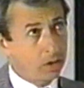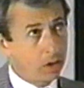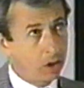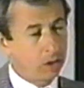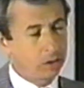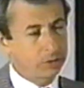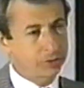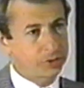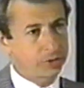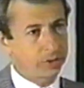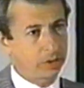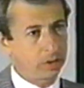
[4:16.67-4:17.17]

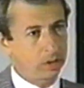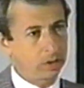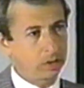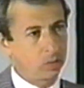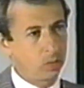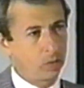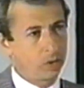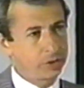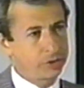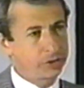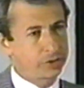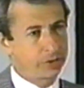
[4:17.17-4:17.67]
culture
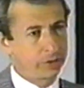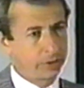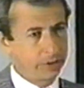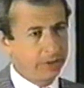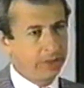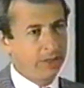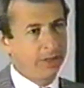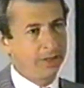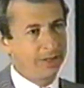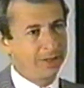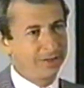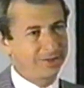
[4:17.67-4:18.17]
was the
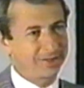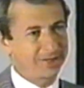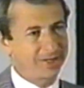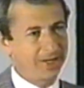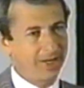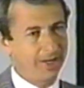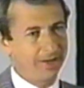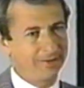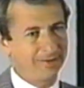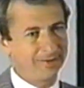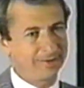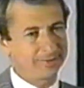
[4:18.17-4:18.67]
leading
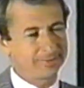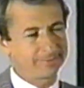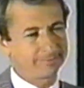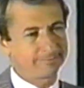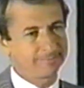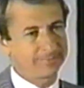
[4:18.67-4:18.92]
indicator,